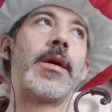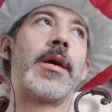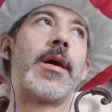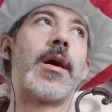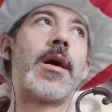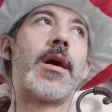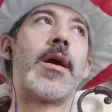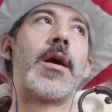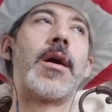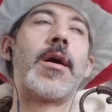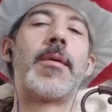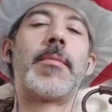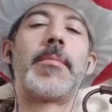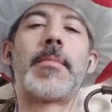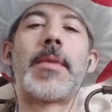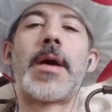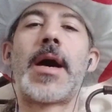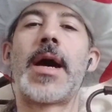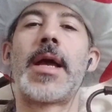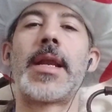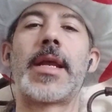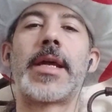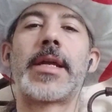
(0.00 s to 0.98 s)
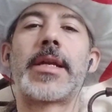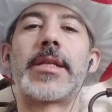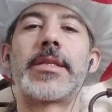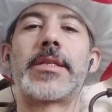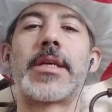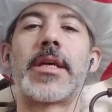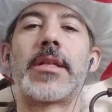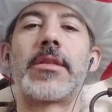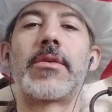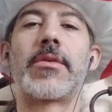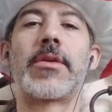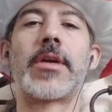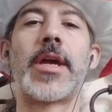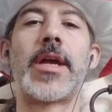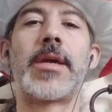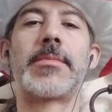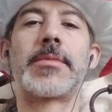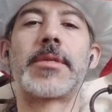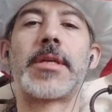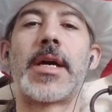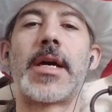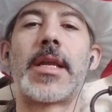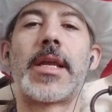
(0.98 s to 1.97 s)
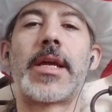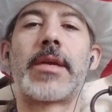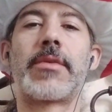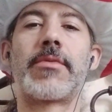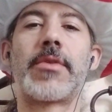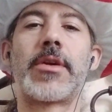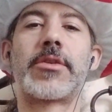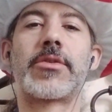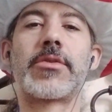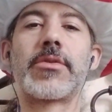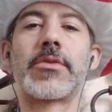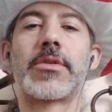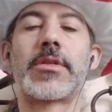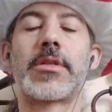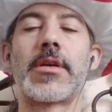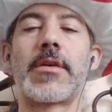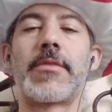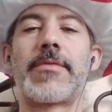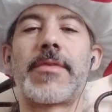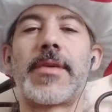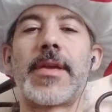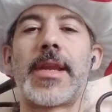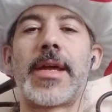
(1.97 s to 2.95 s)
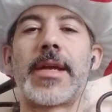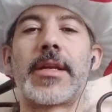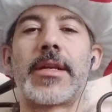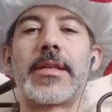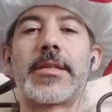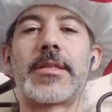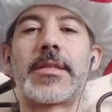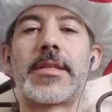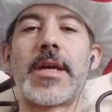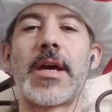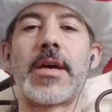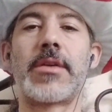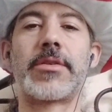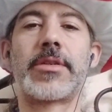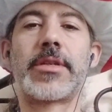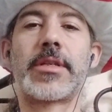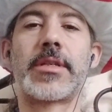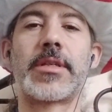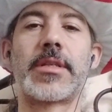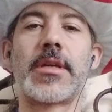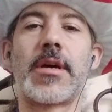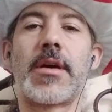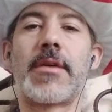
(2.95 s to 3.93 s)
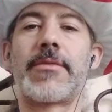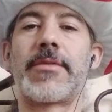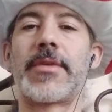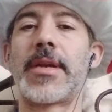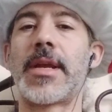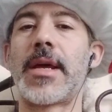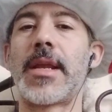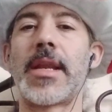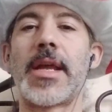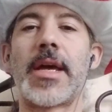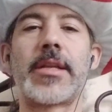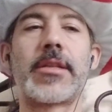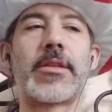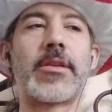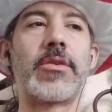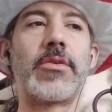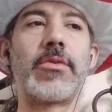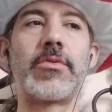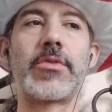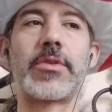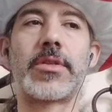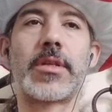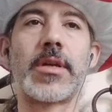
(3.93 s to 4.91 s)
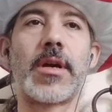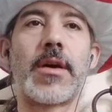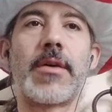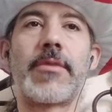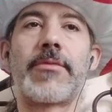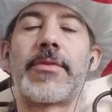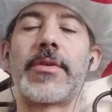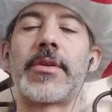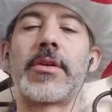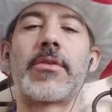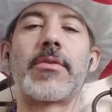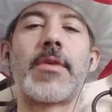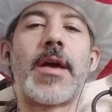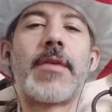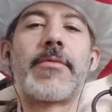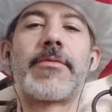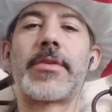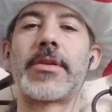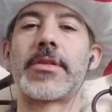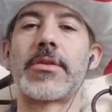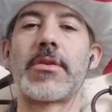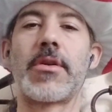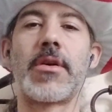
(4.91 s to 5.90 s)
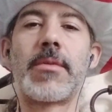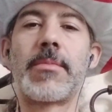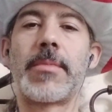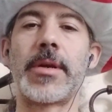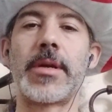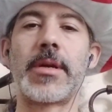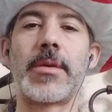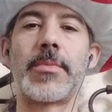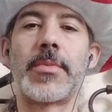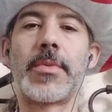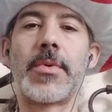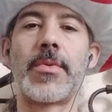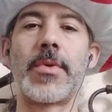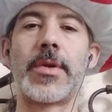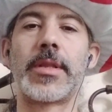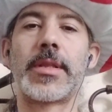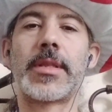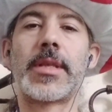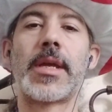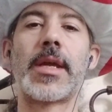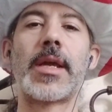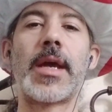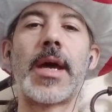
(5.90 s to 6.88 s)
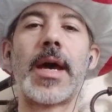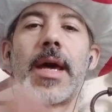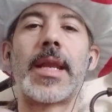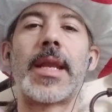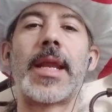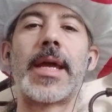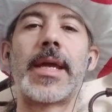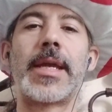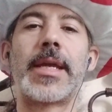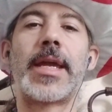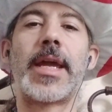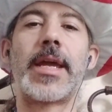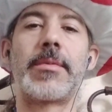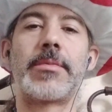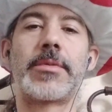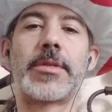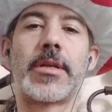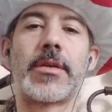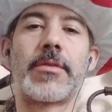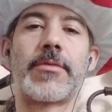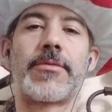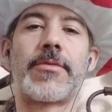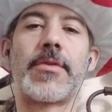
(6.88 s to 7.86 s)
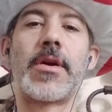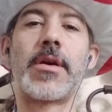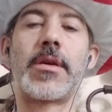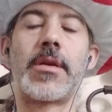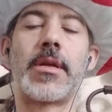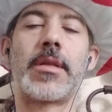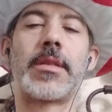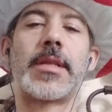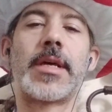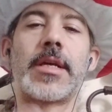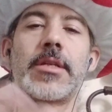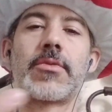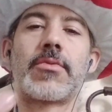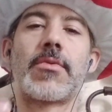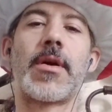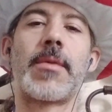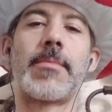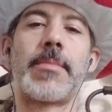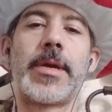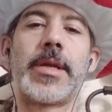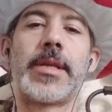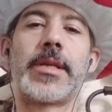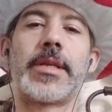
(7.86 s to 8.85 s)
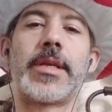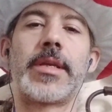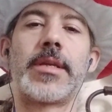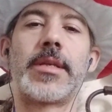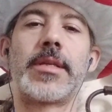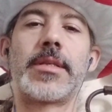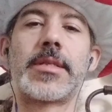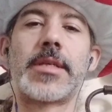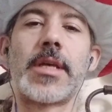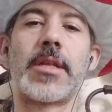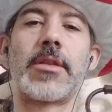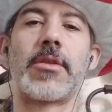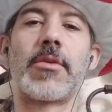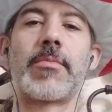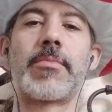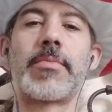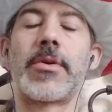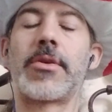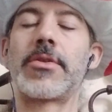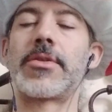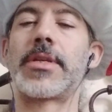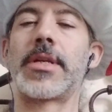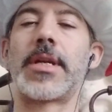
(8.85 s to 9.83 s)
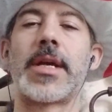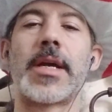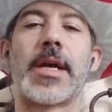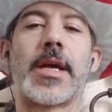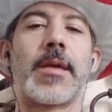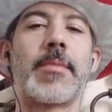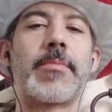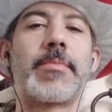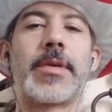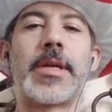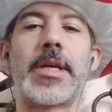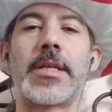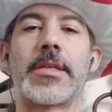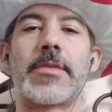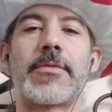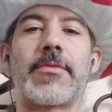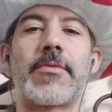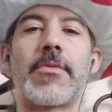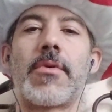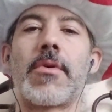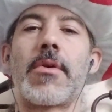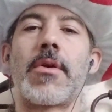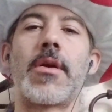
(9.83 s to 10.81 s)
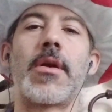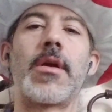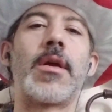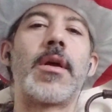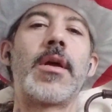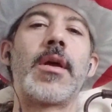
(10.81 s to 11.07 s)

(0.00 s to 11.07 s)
I like Nintendo games. I like retro stuff. I like nostalgic stuff. And I like the new stuff. And graphics aren't my number one thing. I like games that are fun. That's why I'm mainly a Nintendo person. I got a PS4.